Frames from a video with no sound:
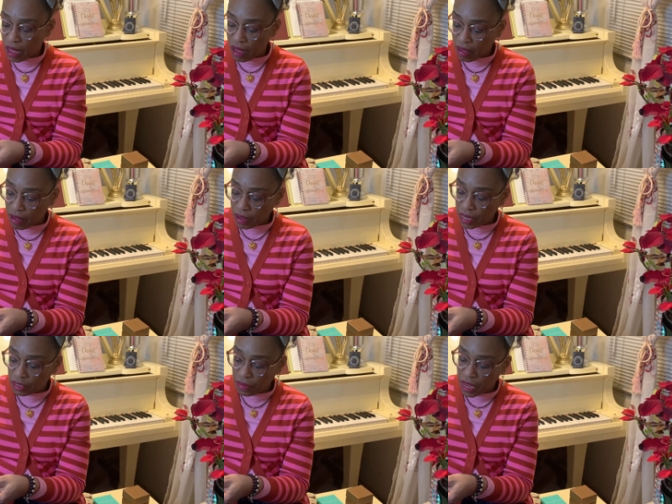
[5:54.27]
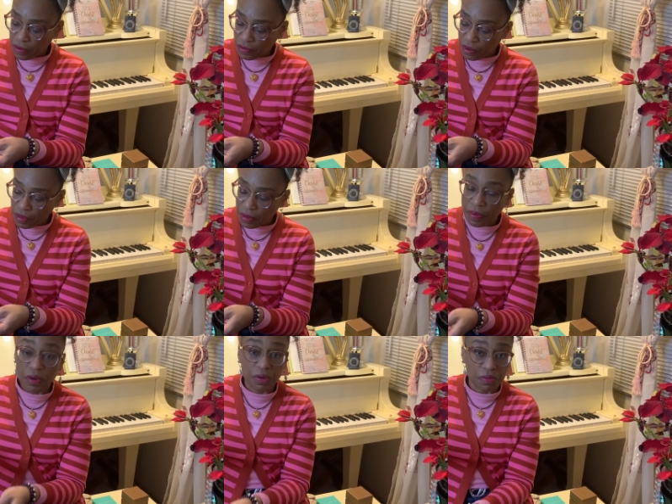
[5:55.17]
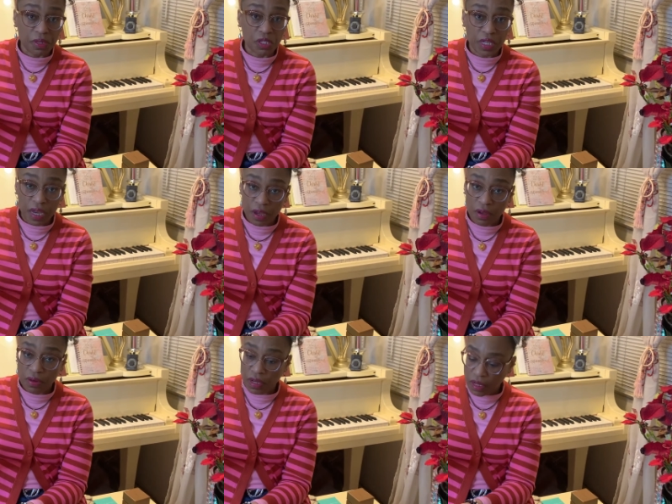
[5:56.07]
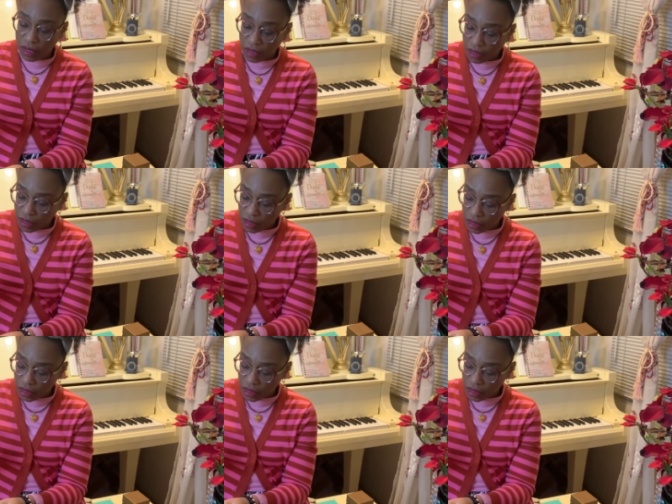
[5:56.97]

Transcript: uh, is made from the pilgrimage town, uh,